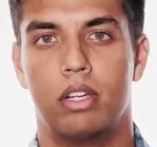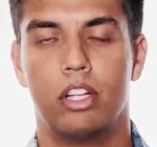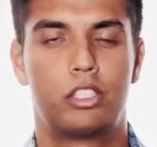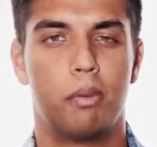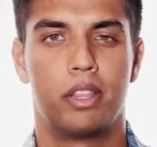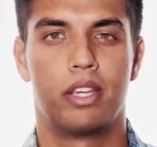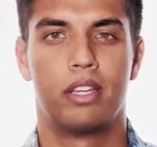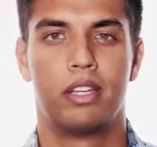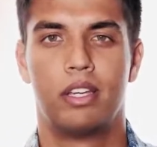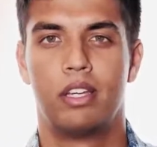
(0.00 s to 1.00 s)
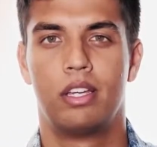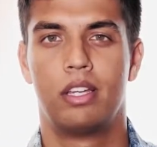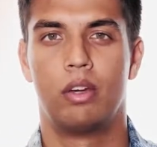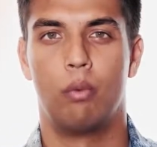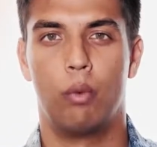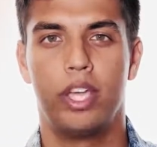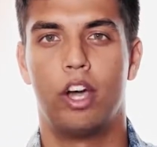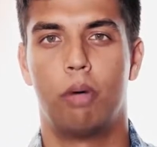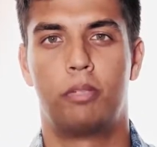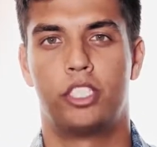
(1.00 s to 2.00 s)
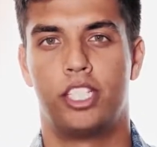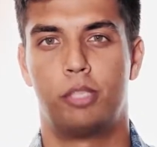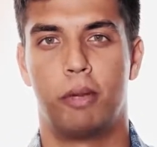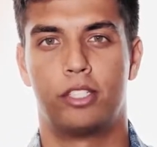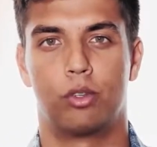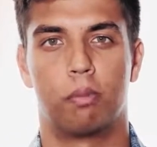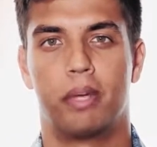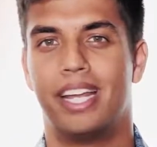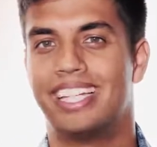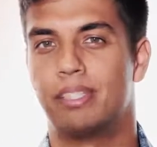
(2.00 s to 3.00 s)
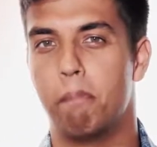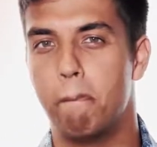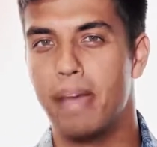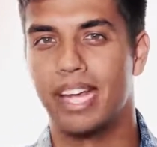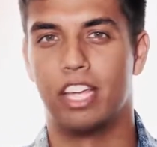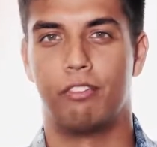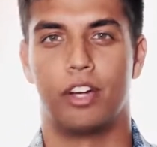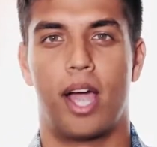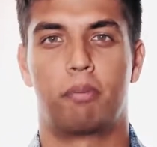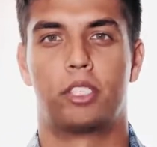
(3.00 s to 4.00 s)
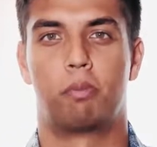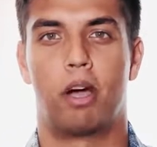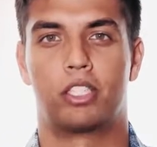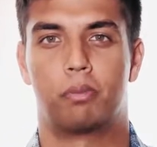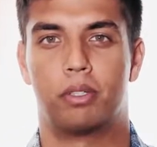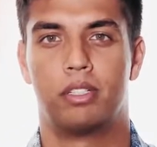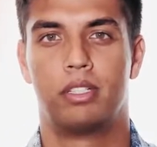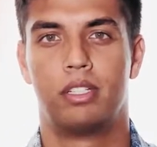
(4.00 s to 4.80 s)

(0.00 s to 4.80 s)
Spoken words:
Ultimately, we hope to see Spacewarp in as many of your apps as possible,